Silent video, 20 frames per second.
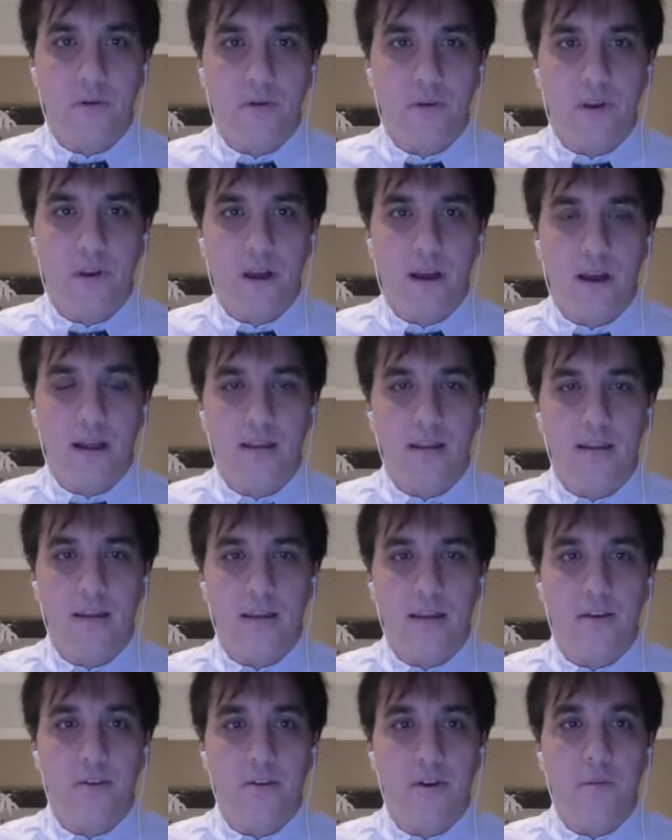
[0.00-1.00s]
got
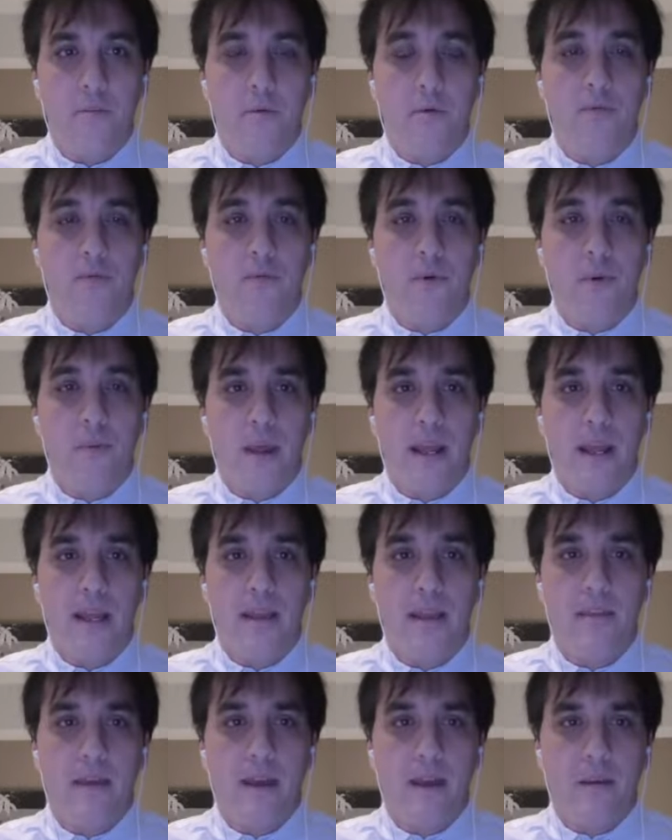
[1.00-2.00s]
in trouble for
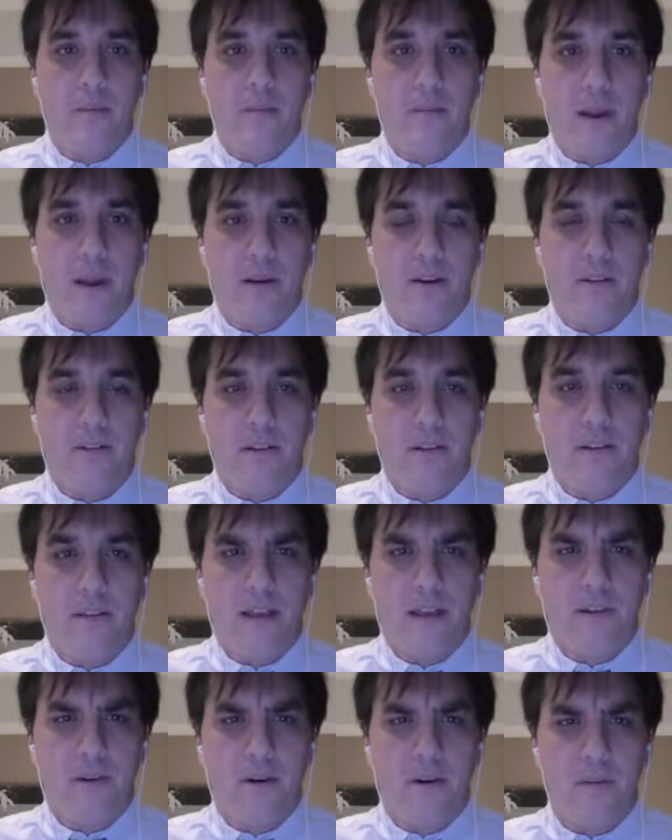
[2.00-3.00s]
making that comparison. They
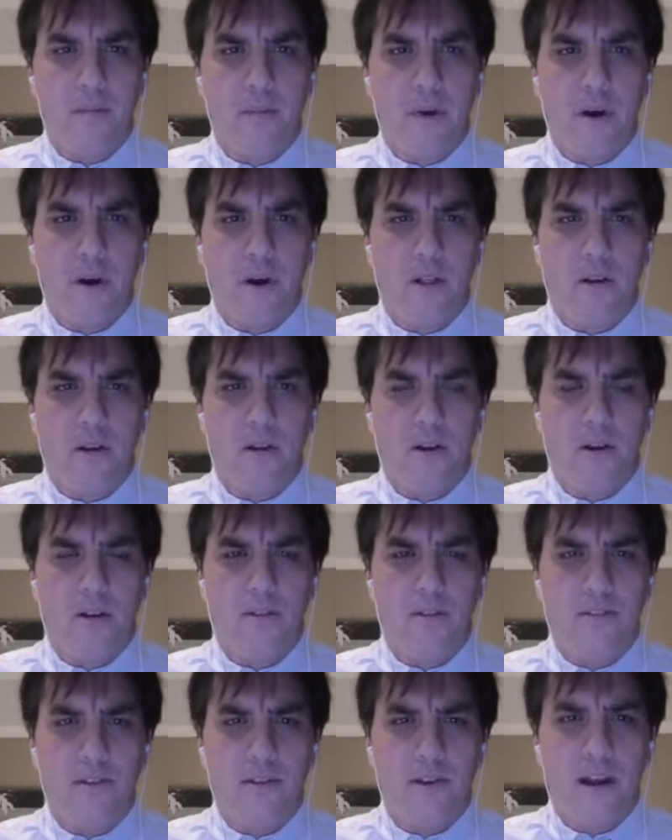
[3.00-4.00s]
called him a
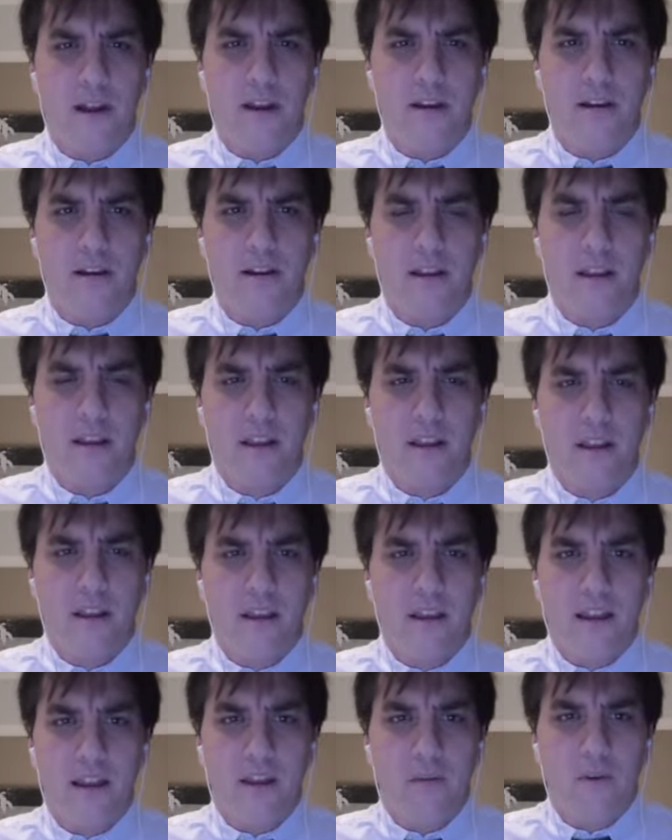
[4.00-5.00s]
Holocaust denier,
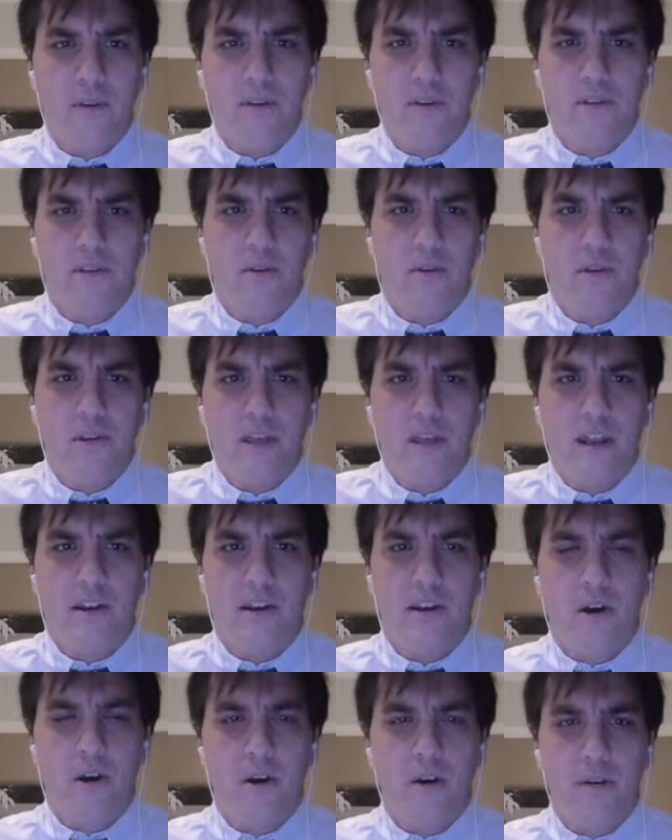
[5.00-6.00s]
and he wasn't doing that at
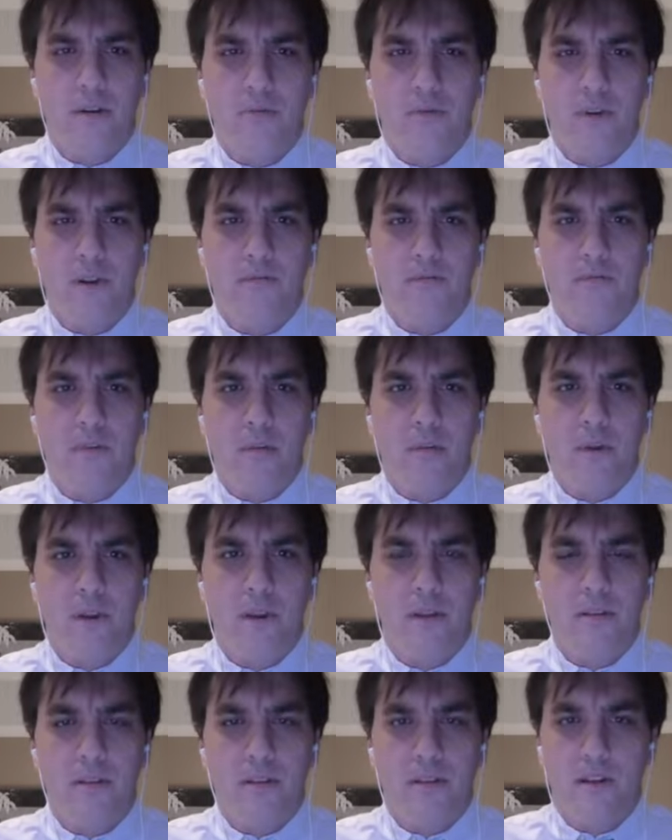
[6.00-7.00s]
all. He was reaffirming. He
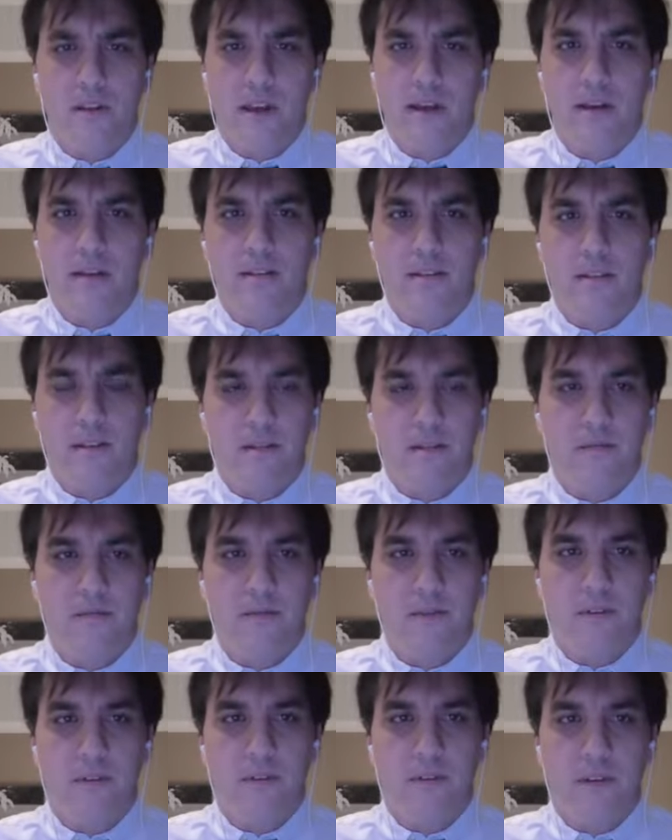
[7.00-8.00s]
says, "Yes, it,
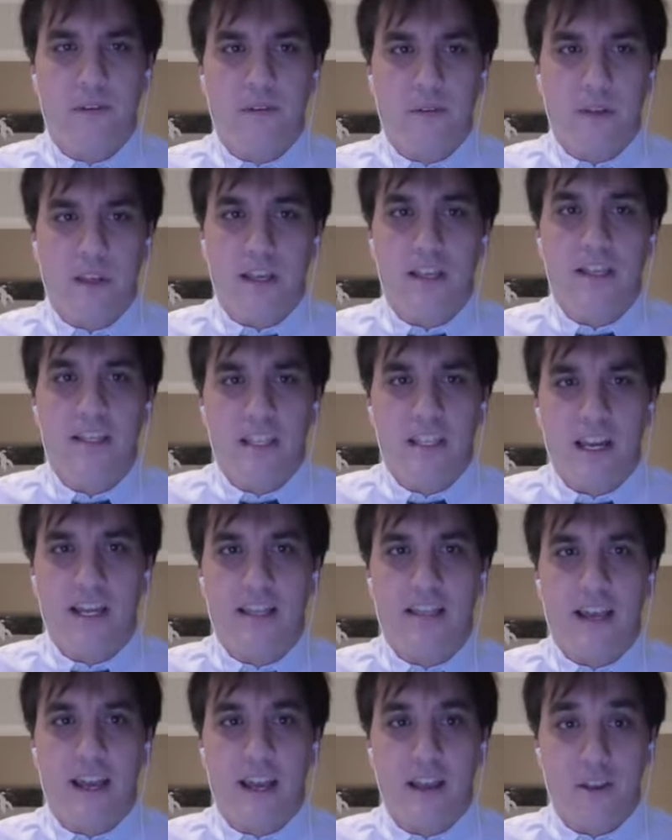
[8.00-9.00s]
it is like
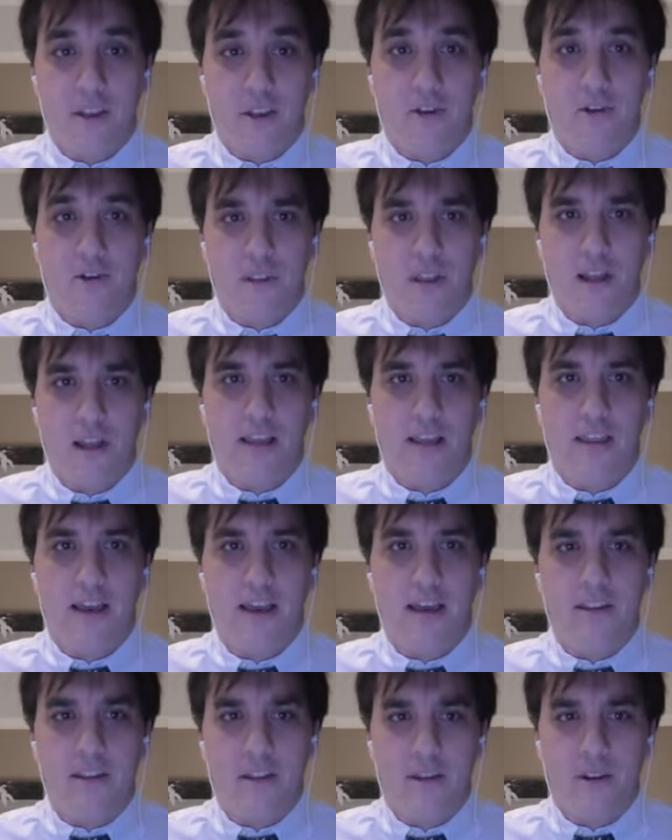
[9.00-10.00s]
that. You're like
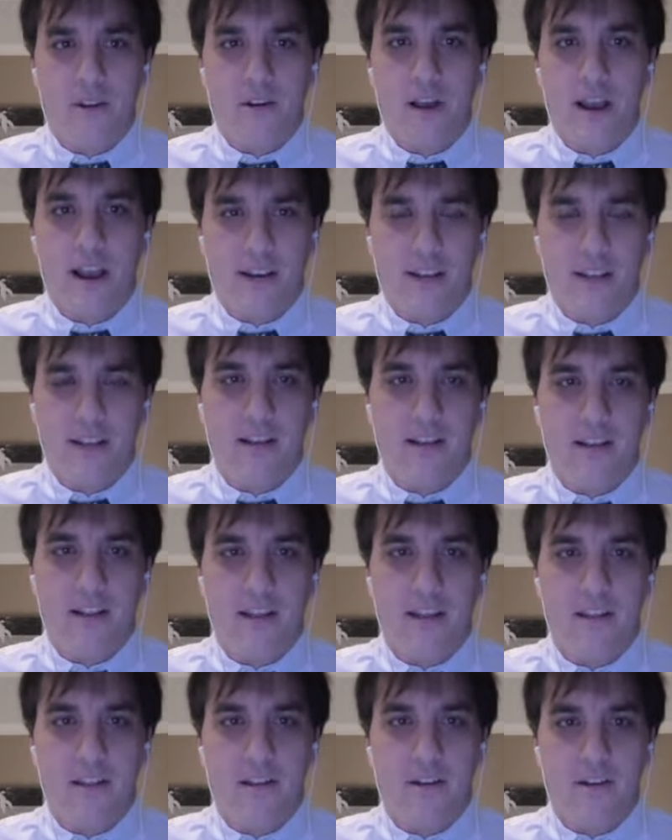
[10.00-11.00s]
that. You're acting like
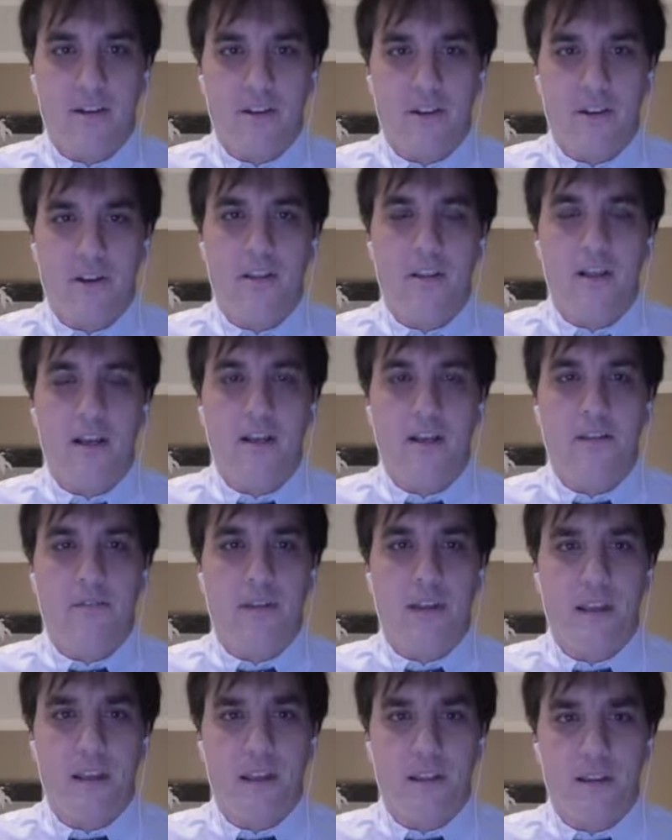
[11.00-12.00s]
Hitler. You're collectively
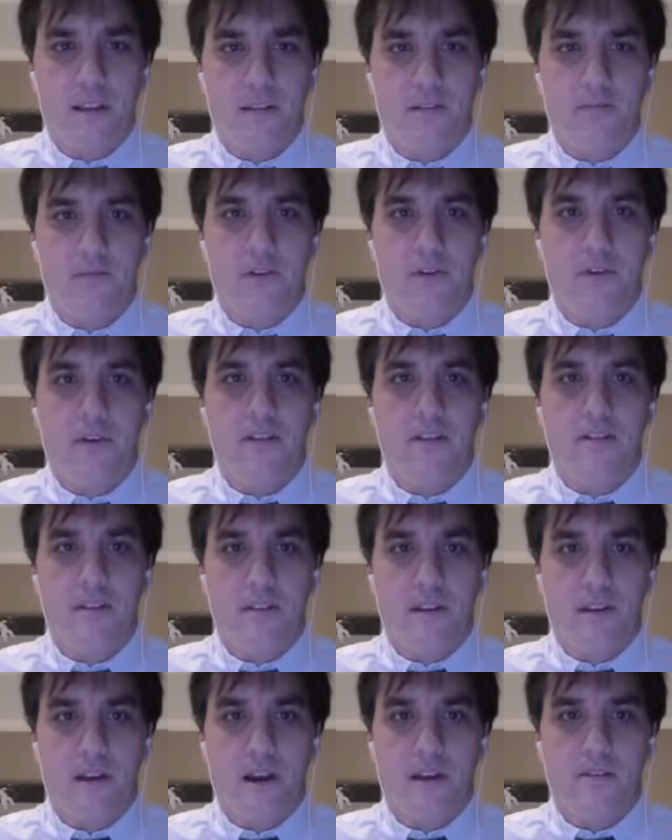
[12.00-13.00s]
killing civilians in
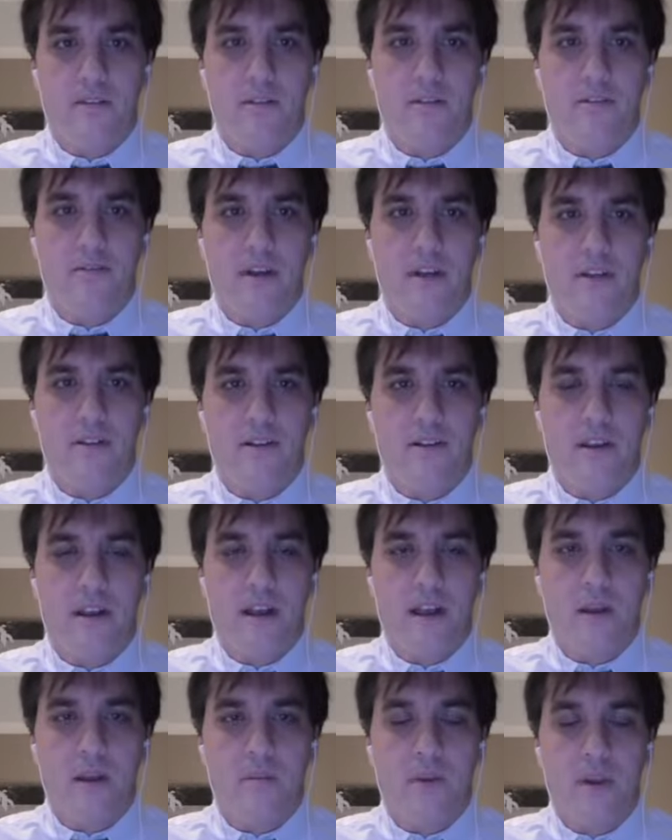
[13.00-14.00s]
a concentration
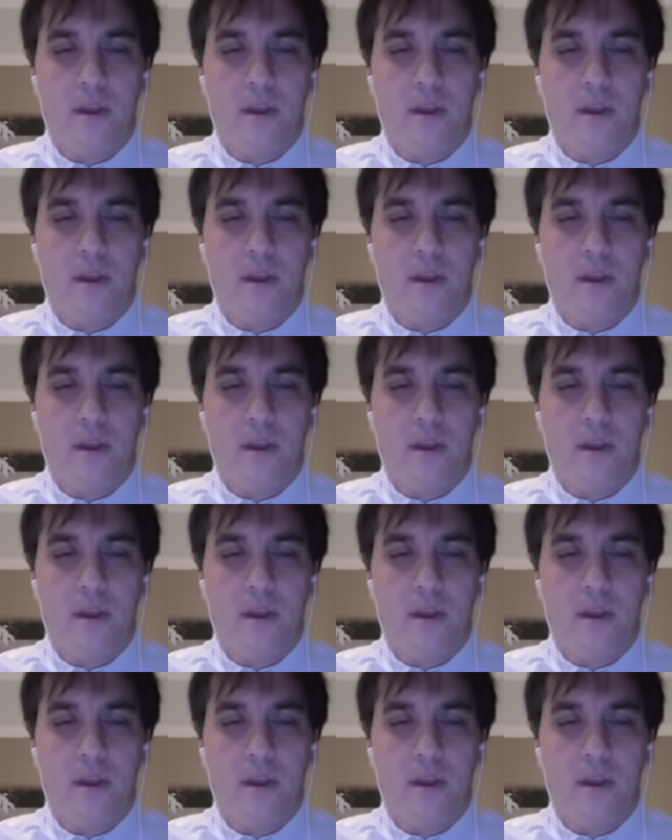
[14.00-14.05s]
camp."